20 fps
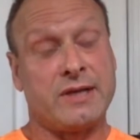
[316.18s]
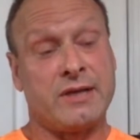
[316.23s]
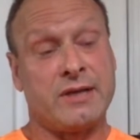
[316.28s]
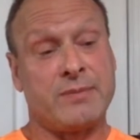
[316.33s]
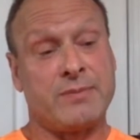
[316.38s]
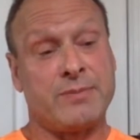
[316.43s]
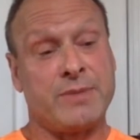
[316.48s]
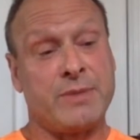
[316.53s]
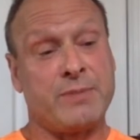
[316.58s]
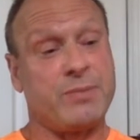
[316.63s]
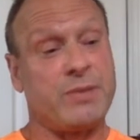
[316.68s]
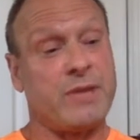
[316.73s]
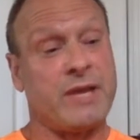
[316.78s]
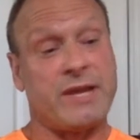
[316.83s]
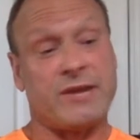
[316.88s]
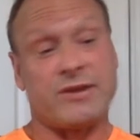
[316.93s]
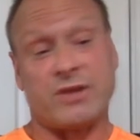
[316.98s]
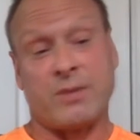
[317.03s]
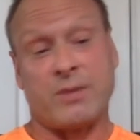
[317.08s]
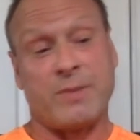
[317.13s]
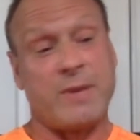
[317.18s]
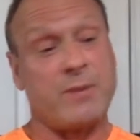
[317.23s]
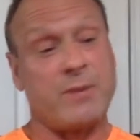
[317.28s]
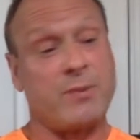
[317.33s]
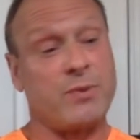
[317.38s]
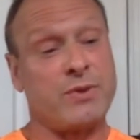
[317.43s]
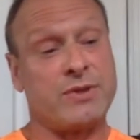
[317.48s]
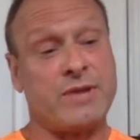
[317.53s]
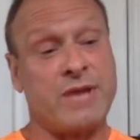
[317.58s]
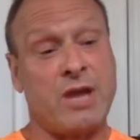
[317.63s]
people, like I said, people
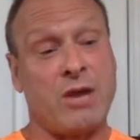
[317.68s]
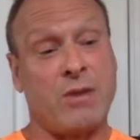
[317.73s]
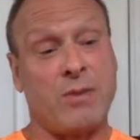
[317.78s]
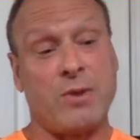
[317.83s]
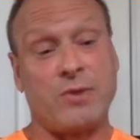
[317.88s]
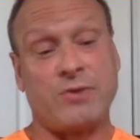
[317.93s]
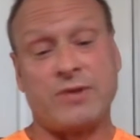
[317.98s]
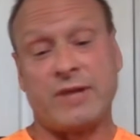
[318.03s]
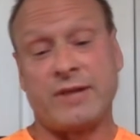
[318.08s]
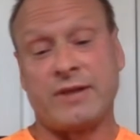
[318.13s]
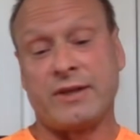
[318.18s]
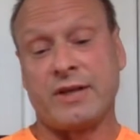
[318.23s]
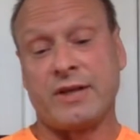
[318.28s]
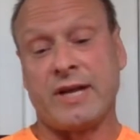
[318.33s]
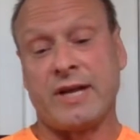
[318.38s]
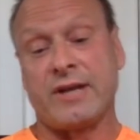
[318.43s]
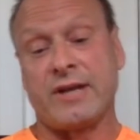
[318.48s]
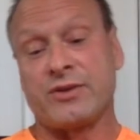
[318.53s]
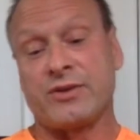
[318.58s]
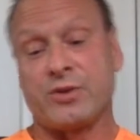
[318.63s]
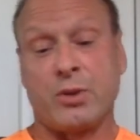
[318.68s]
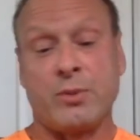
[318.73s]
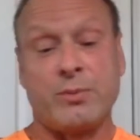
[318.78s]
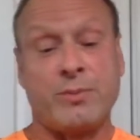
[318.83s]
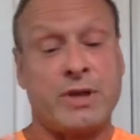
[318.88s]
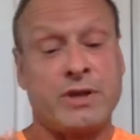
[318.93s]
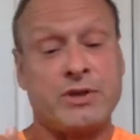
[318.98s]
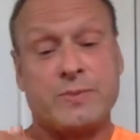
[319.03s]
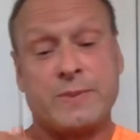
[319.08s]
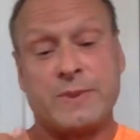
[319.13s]
with elbow tendonitis or
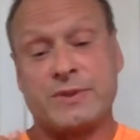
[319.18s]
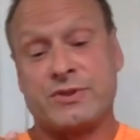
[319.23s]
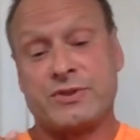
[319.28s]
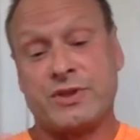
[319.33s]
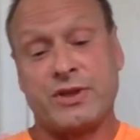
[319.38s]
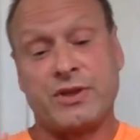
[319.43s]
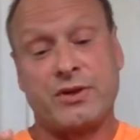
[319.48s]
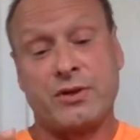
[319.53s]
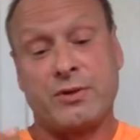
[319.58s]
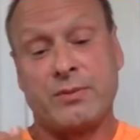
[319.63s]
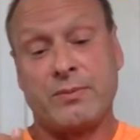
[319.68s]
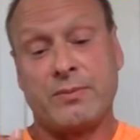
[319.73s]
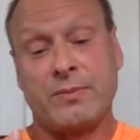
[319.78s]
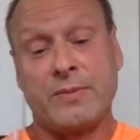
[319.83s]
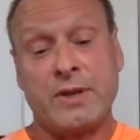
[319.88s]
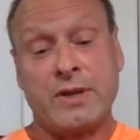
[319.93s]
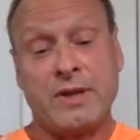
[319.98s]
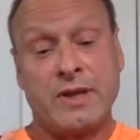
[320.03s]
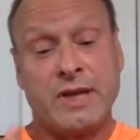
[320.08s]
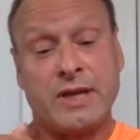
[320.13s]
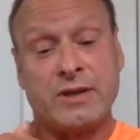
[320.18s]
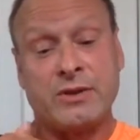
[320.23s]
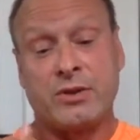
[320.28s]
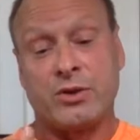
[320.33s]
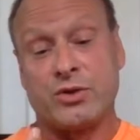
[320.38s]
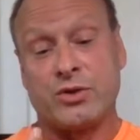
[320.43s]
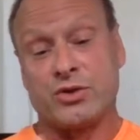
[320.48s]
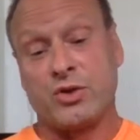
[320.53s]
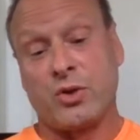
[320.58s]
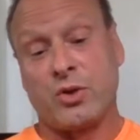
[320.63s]
impingement syndrome in
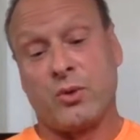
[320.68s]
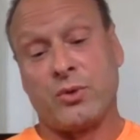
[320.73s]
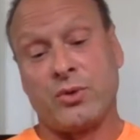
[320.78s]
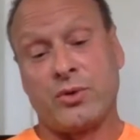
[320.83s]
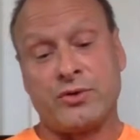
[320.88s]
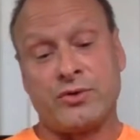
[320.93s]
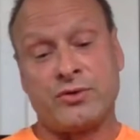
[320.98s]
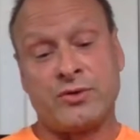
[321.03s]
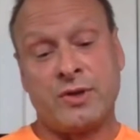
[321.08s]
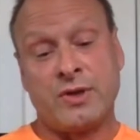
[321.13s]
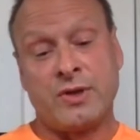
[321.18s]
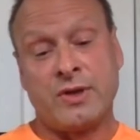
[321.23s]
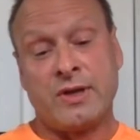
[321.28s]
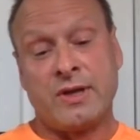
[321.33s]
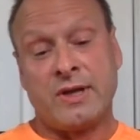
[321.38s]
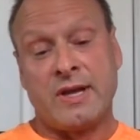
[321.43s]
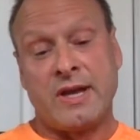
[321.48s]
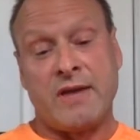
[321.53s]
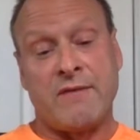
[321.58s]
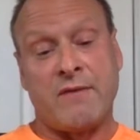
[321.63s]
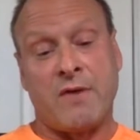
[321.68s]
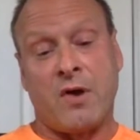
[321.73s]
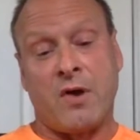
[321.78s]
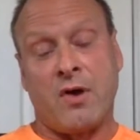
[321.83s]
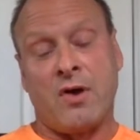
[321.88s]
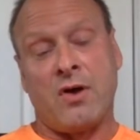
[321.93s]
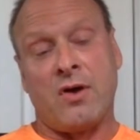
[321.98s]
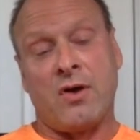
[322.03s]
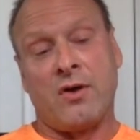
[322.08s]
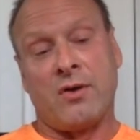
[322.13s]
their shoulders have
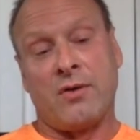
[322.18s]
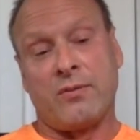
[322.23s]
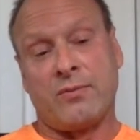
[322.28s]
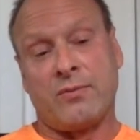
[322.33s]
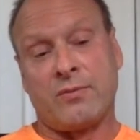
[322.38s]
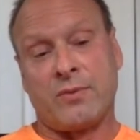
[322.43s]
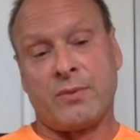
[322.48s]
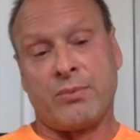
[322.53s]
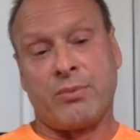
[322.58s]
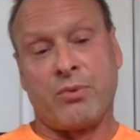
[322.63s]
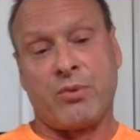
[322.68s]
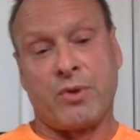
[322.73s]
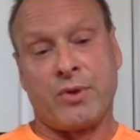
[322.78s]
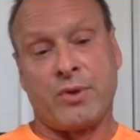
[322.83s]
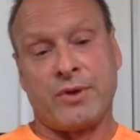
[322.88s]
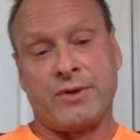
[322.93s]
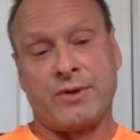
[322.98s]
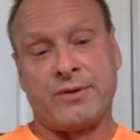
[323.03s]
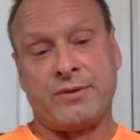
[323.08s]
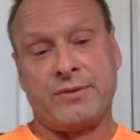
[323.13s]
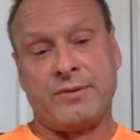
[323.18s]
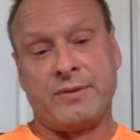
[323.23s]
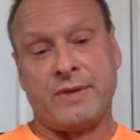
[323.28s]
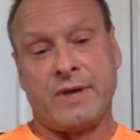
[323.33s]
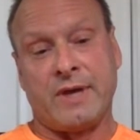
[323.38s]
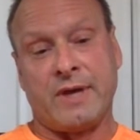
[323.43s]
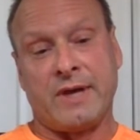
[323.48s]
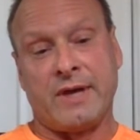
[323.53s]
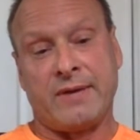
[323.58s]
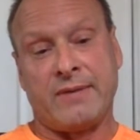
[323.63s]
all reported
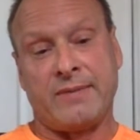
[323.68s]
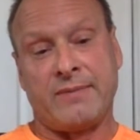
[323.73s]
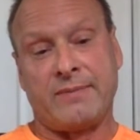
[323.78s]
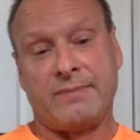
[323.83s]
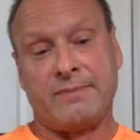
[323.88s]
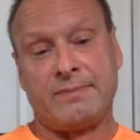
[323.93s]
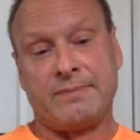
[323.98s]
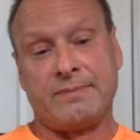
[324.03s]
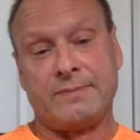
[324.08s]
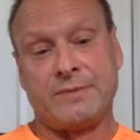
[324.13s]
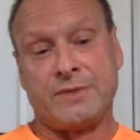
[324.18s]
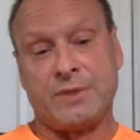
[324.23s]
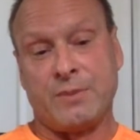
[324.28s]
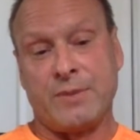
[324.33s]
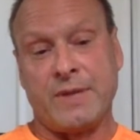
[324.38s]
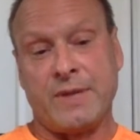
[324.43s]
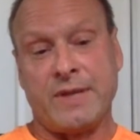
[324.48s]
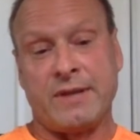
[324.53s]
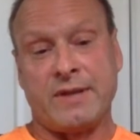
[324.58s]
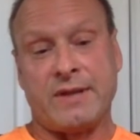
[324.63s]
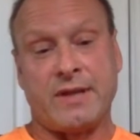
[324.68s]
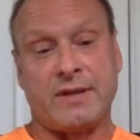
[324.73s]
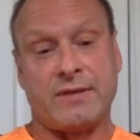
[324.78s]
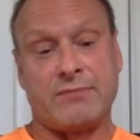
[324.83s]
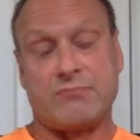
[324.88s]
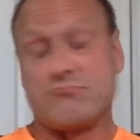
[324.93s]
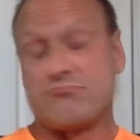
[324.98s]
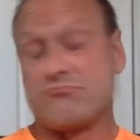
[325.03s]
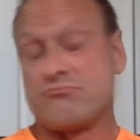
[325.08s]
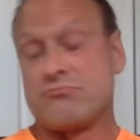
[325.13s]
to me
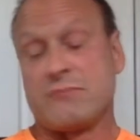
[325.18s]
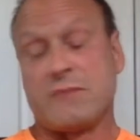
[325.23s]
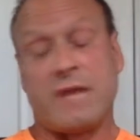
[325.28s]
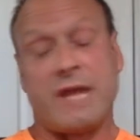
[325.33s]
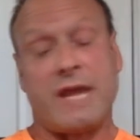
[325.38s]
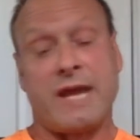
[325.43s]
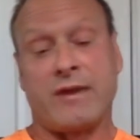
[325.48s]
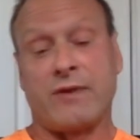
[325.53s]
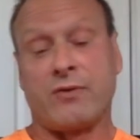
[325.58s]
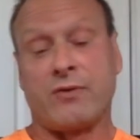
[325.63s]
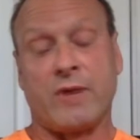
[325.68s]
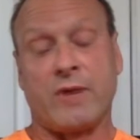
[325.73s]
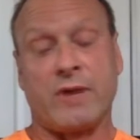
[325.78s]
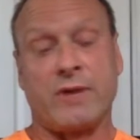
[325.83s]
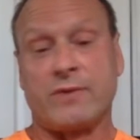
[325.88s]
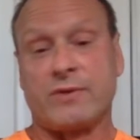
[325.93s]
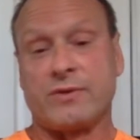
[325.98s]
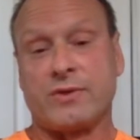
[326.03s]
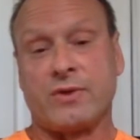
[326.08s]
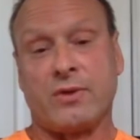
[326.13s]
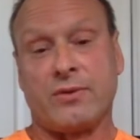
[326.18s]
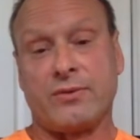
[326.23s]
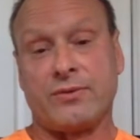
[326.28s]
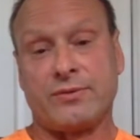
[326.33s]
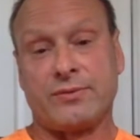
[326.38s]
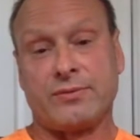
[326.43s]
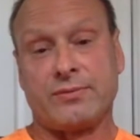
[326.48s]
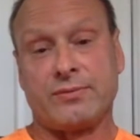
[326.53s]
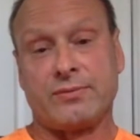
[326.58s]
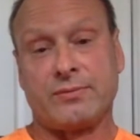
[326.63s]
that they had great
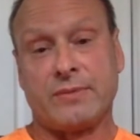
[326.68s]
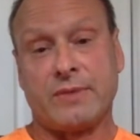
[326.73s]
results.